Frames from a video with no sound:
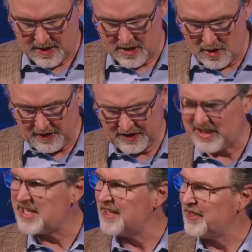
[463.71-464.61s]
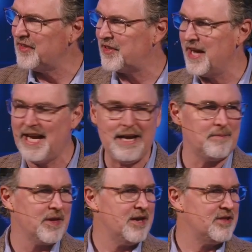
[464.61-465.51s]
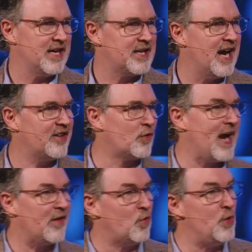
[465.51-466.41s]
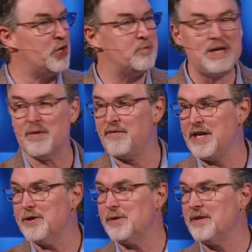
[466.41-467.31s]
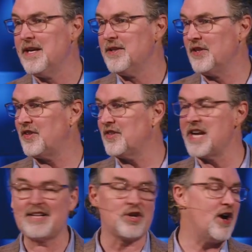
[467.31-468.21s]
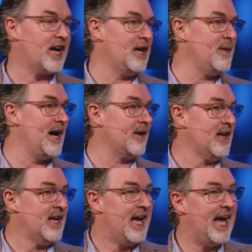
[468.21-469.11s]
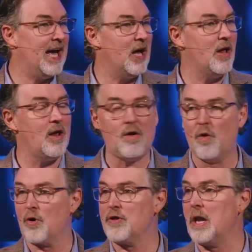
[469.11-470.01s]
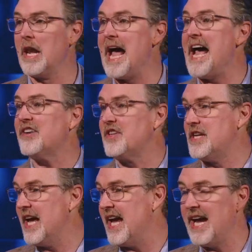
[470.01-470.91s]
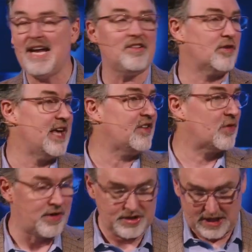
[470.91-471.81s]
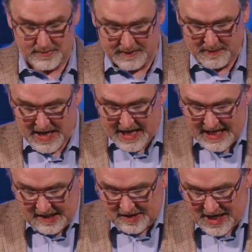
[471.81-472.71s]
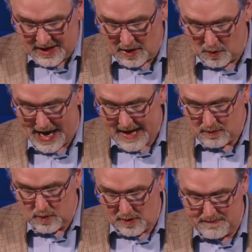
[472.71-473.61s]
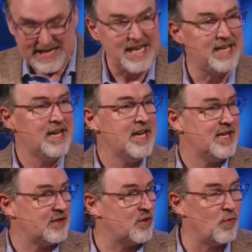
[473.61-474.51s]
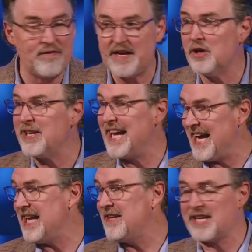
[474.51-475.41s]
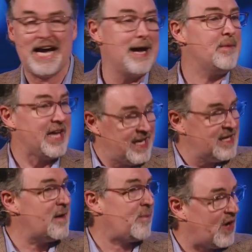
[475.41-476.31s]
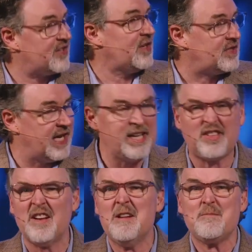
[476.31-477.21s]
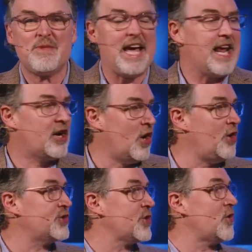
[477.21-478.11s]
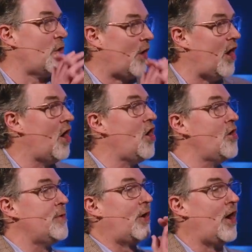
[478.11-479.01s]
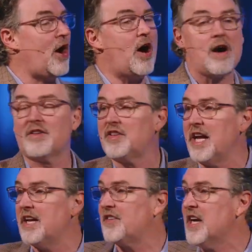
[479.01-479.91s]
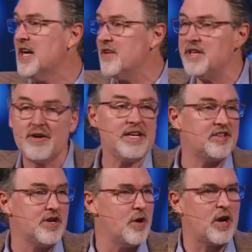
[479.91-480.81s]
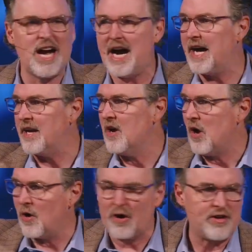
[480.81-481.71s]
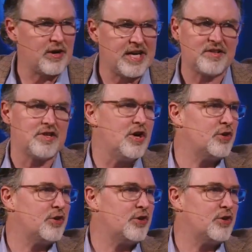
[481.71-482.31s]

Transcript: Notice it doesn't say that God's wrath will be revealed. This is not talking about hell or the last days or that sort of judgment. He's saying the wrath will be revealed anytime in the present tense that a culture or a home or a heart says, There is no God or there is